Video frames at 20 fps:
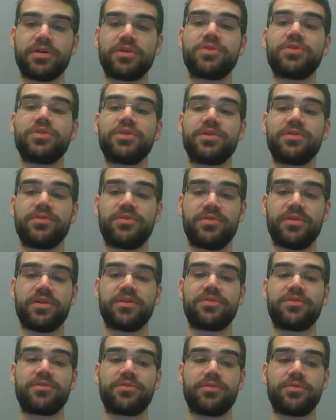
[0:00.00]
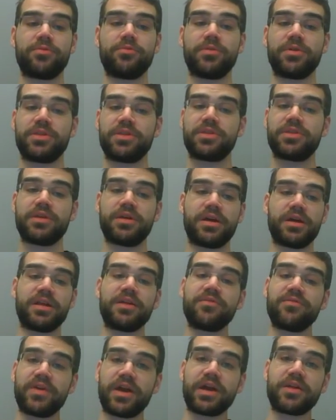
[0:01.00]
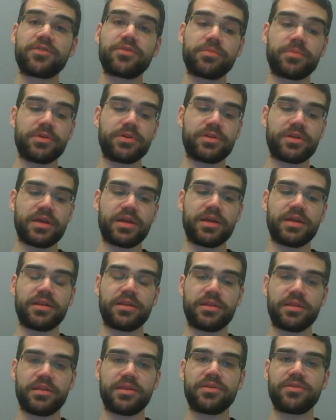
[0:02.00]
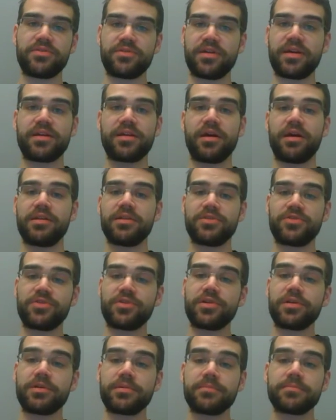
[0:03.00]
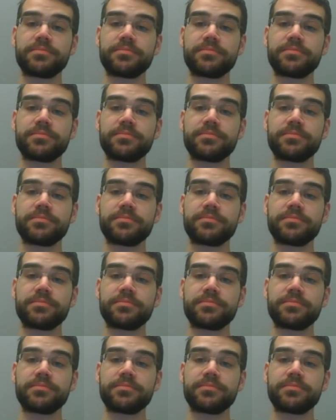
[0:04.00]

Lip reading: could exist with an advancement in this technology.